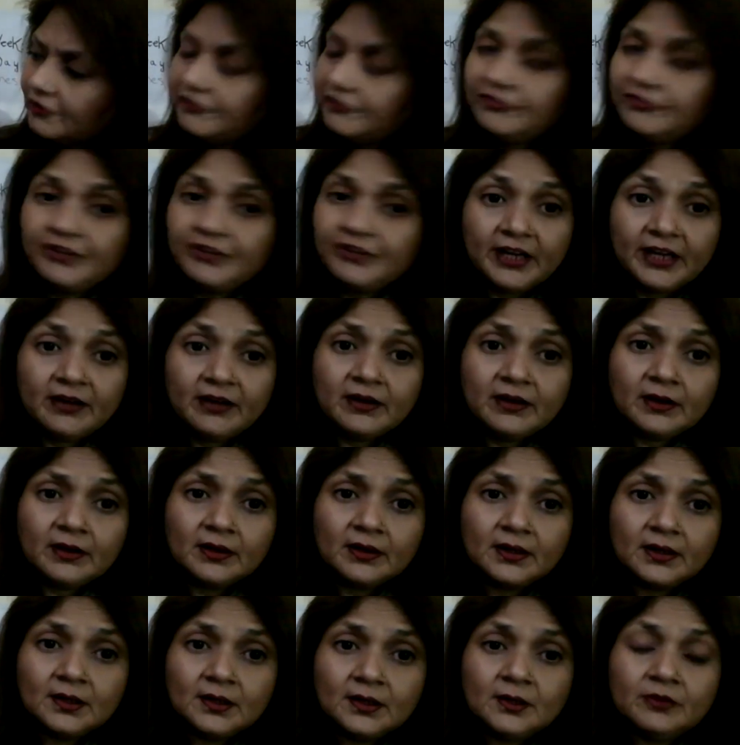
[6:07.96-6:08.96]
Fair.
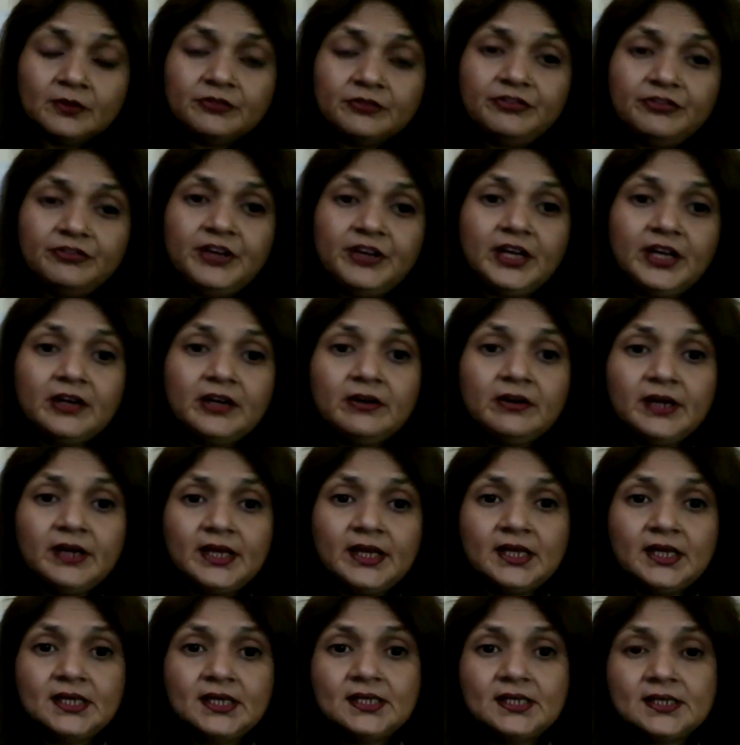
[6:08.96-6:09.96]
Fair
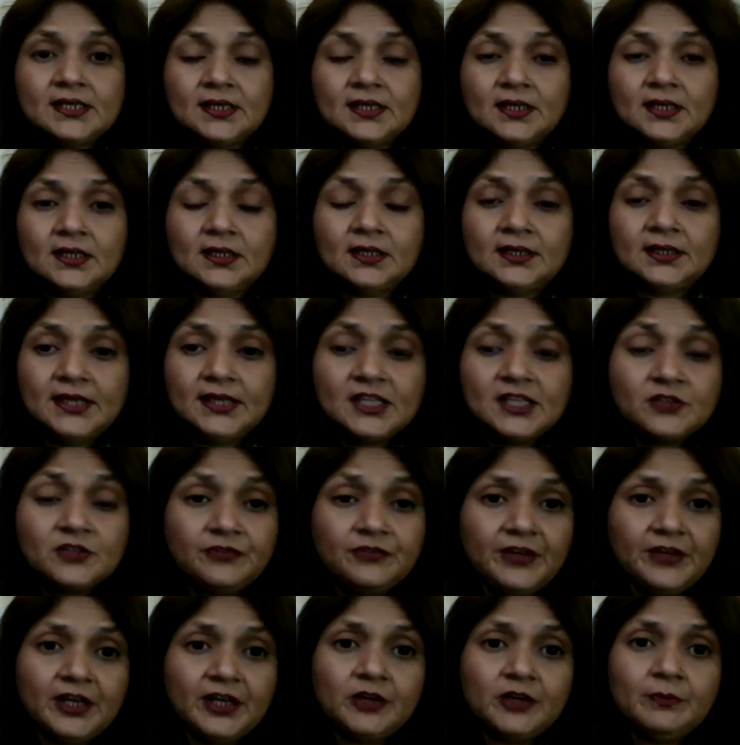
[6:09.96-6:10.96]
is, this
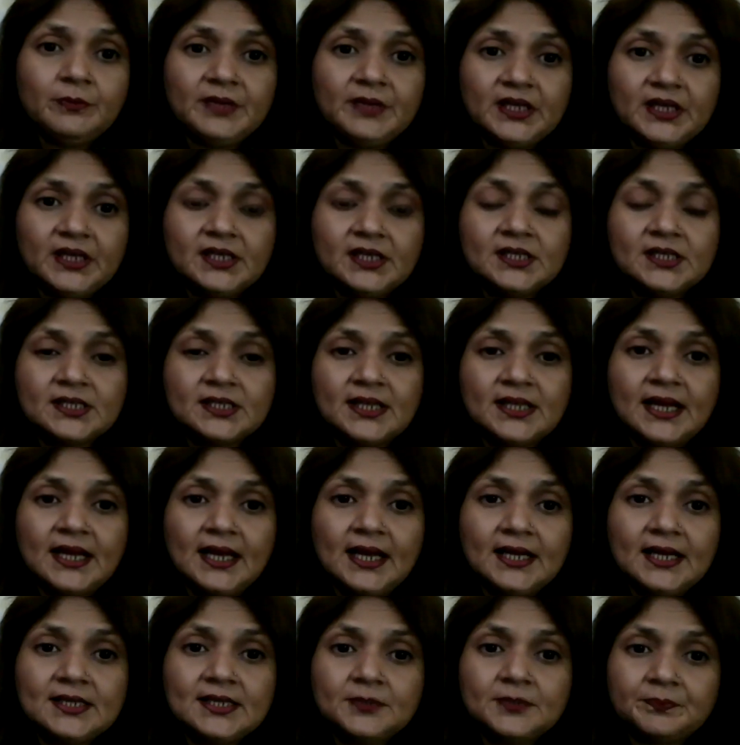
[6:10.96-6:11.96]
fair means
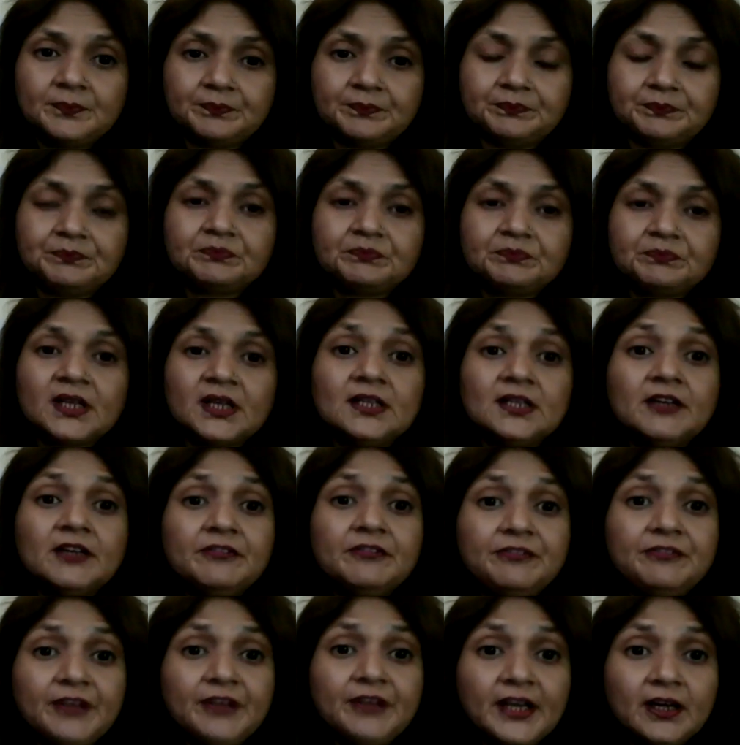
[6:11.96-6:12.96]
that the
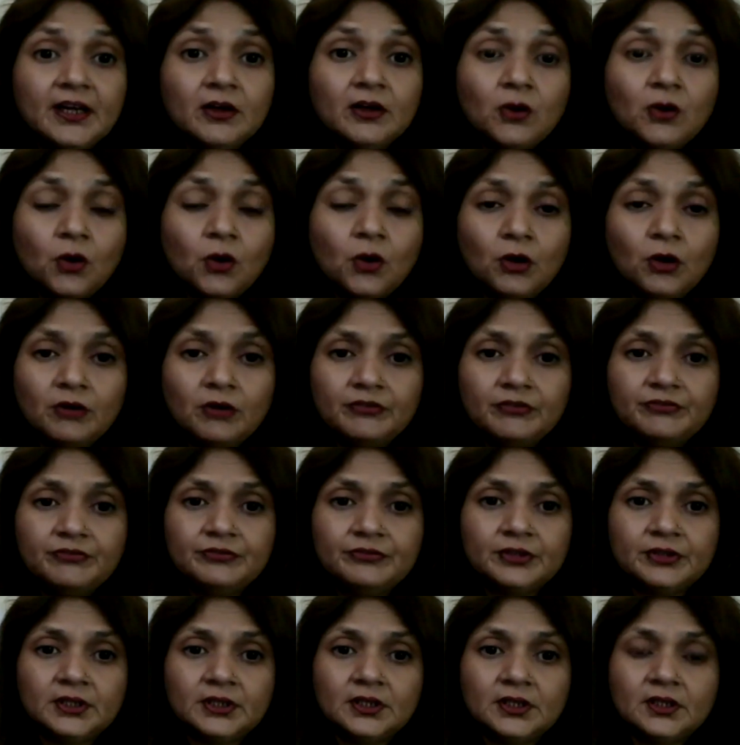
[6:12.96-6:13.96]
fare of
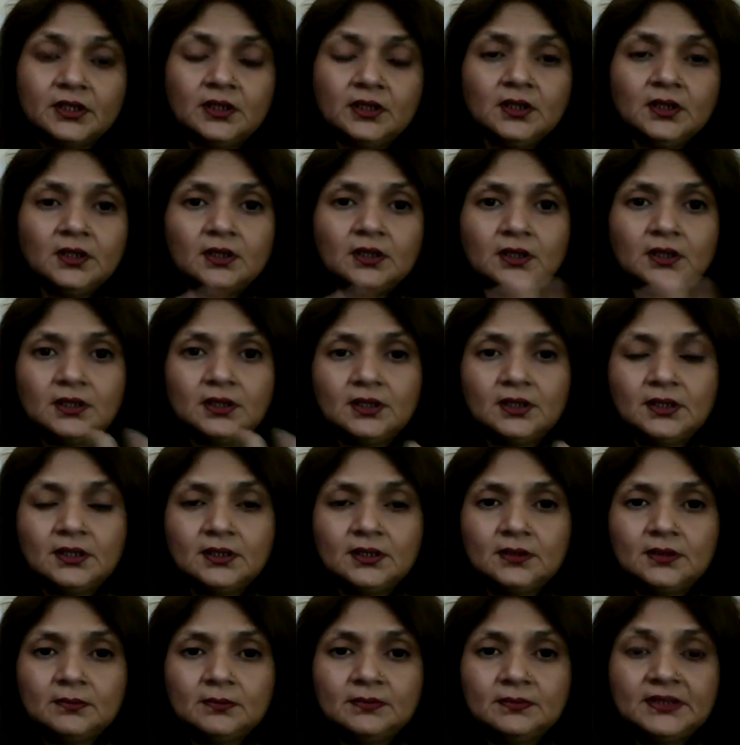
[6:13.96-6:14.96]
the,
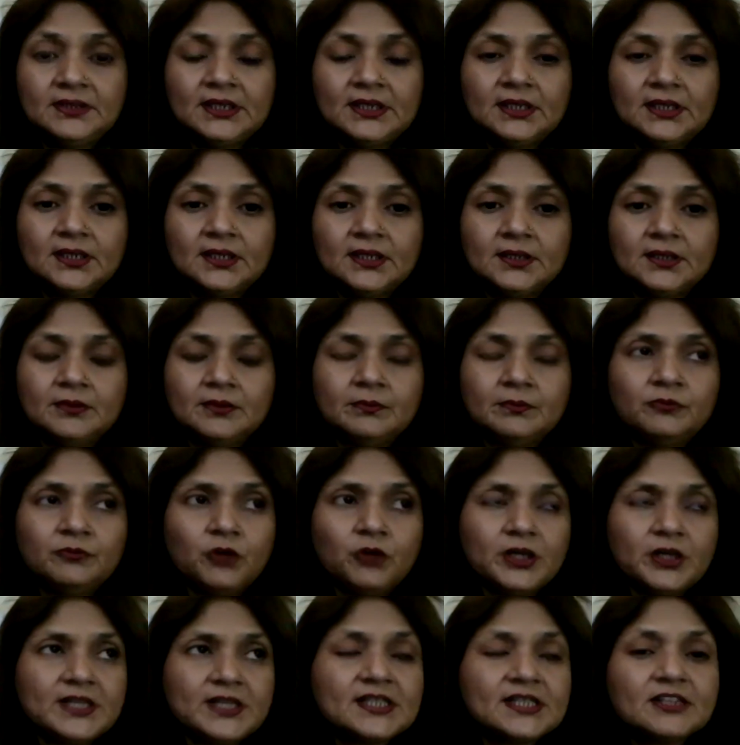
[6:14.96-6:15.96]

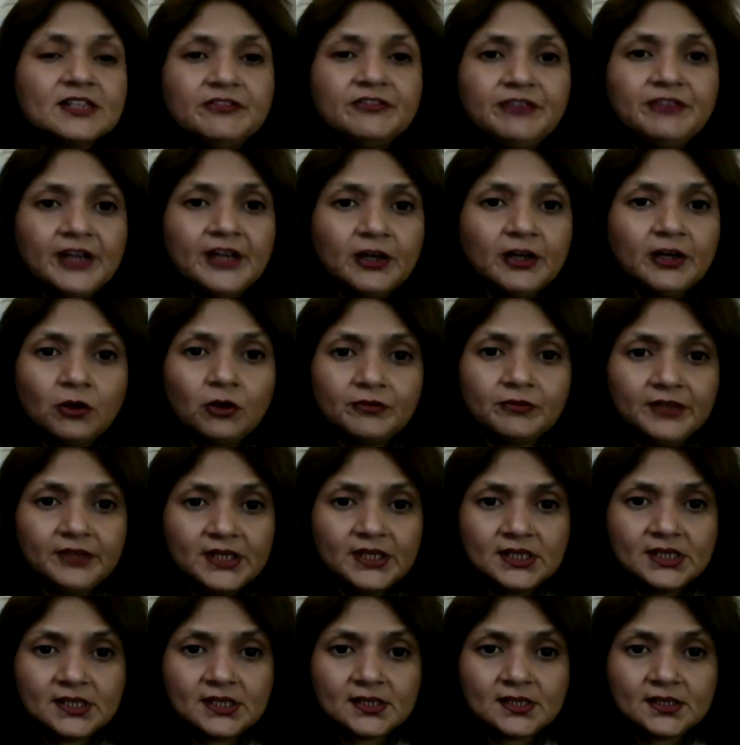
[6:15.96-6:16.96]
what is the fare of
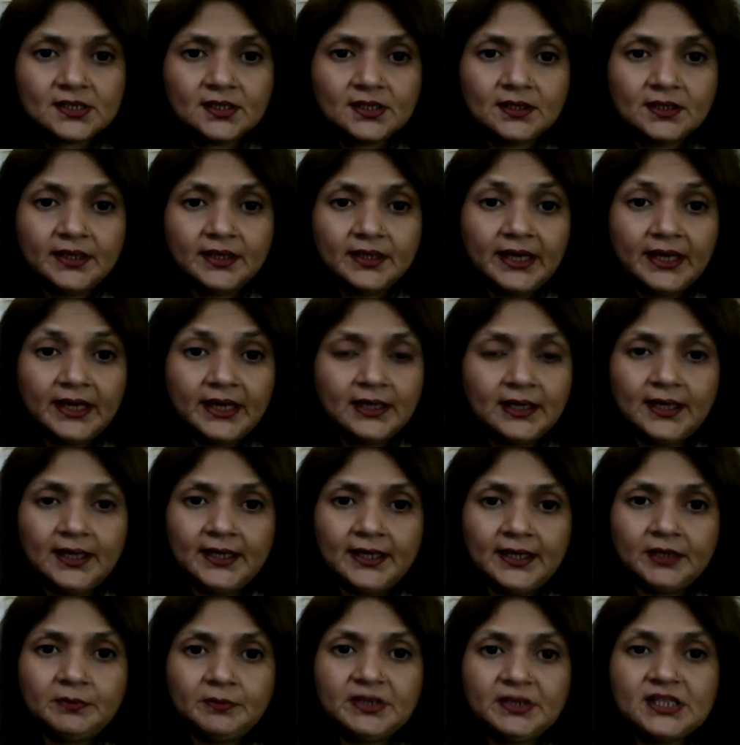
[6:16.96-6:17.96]
this
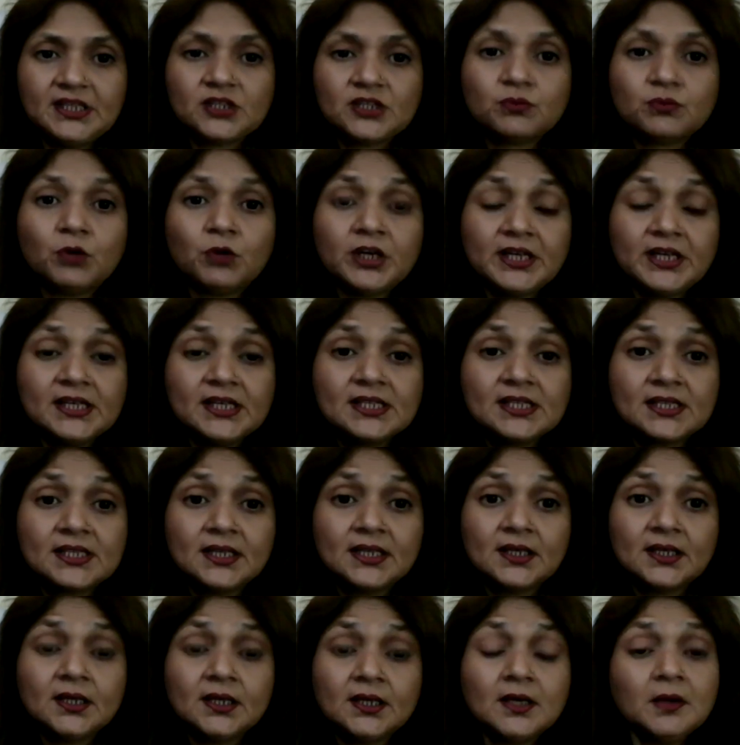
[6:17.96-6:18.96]
airline? Means what is
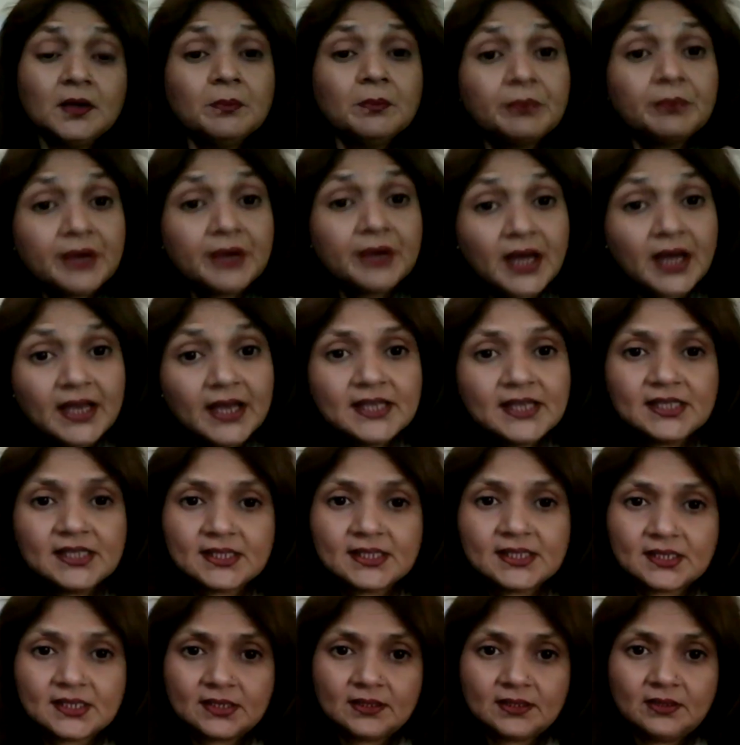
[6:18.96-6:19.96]
the
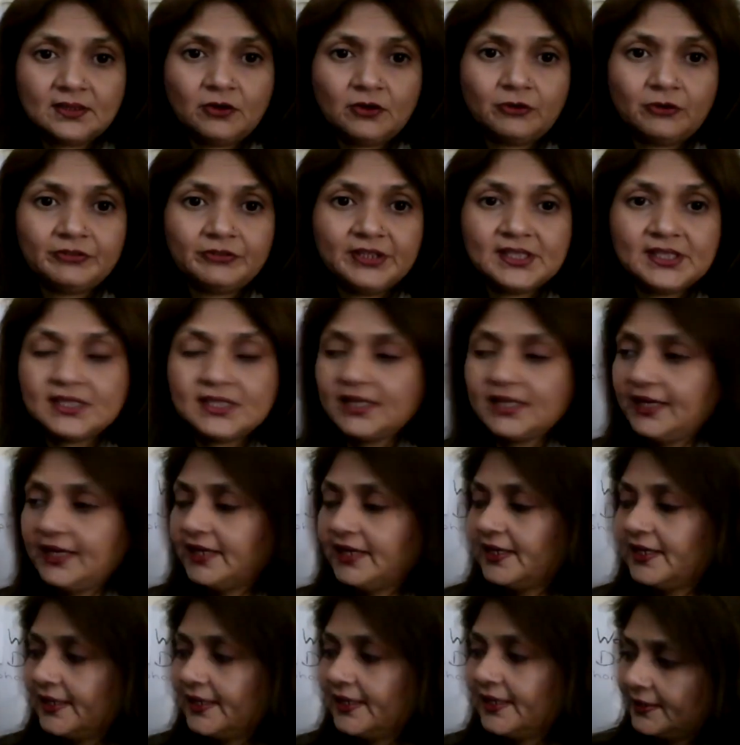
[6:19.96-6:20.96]
price of this
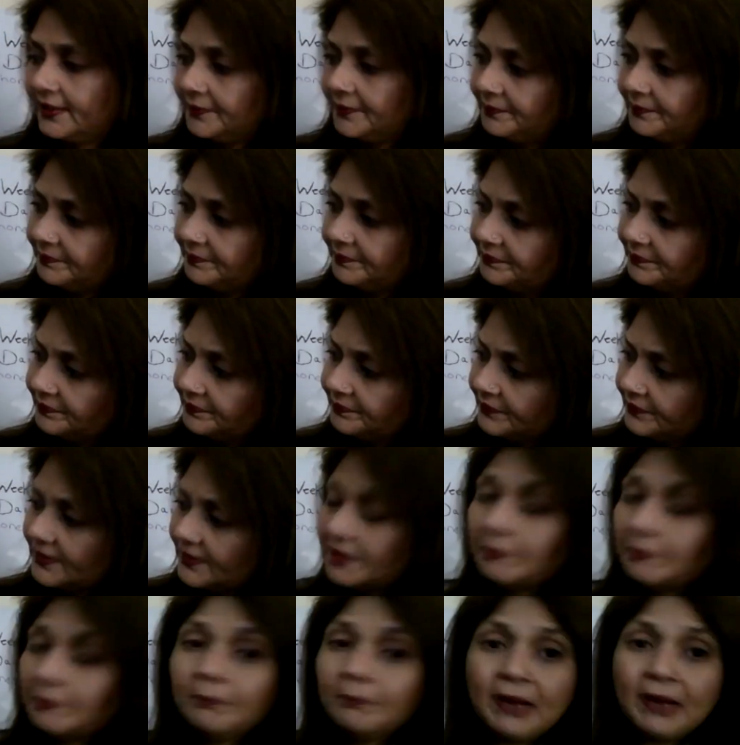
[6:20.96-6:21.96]
airline?
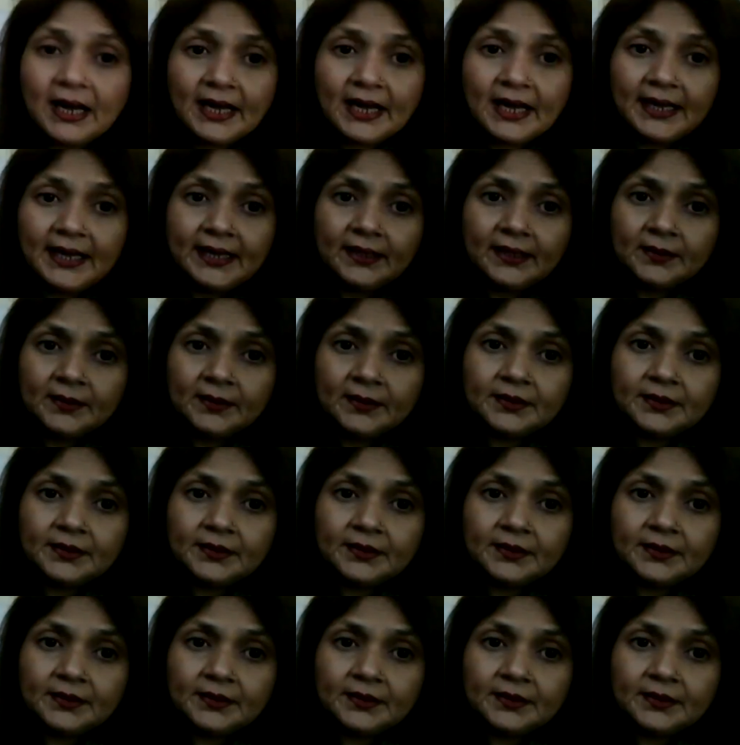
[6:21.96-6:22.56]
Buy.